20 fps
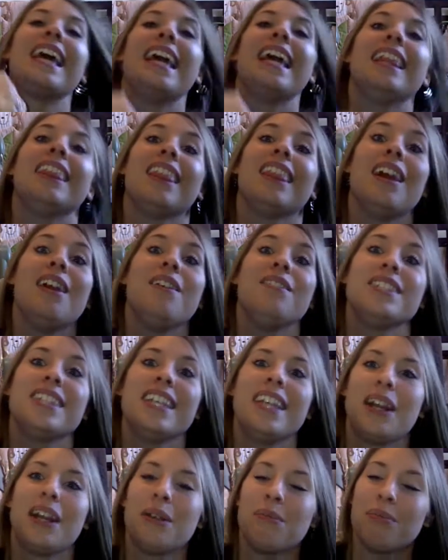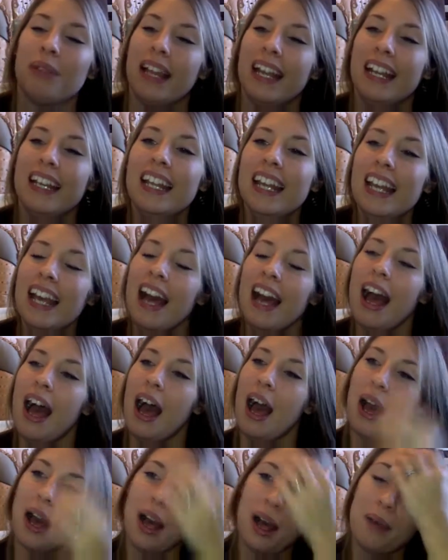He loves the airplane.
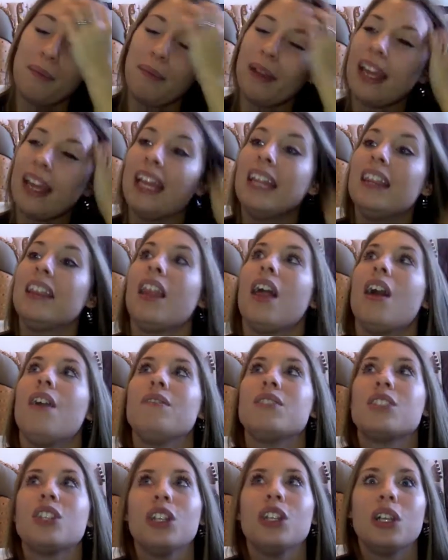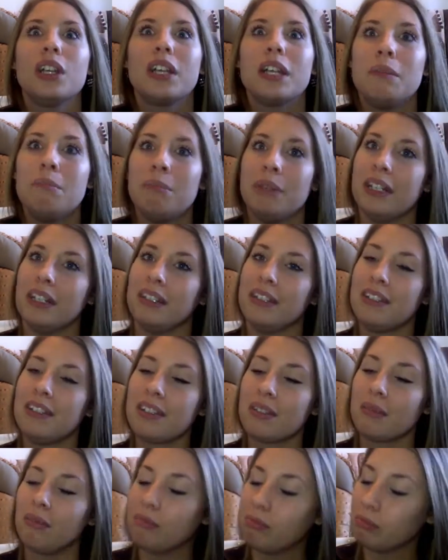He loves to look in
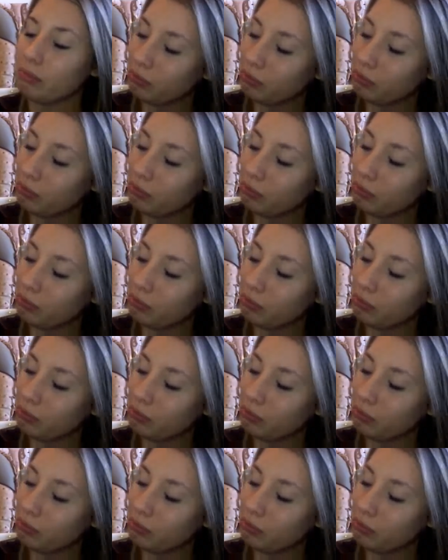mirrors.